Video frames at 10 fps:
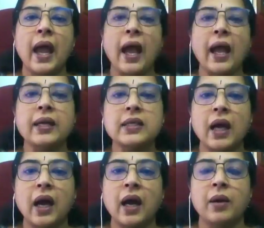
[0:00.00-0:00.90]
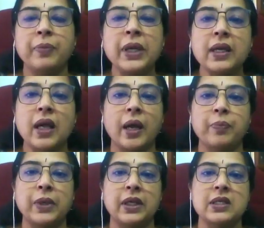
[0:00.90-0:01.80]
and being
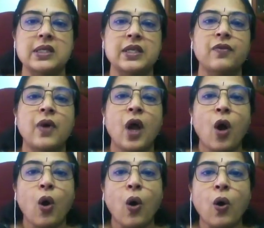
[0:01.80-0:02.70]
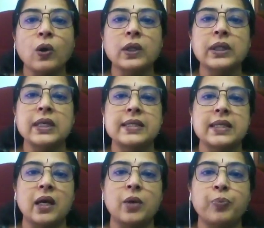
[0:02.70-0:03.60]
hypertensive, all these
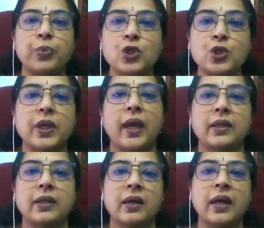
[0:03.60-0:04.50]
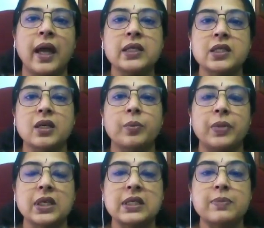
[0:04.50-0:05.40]
are put together and
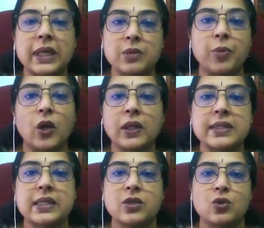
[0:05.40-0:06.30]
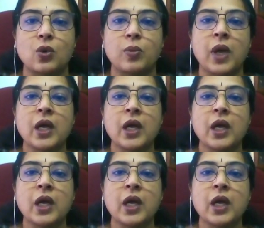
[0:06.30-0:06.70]
termed as metabolic syndrome.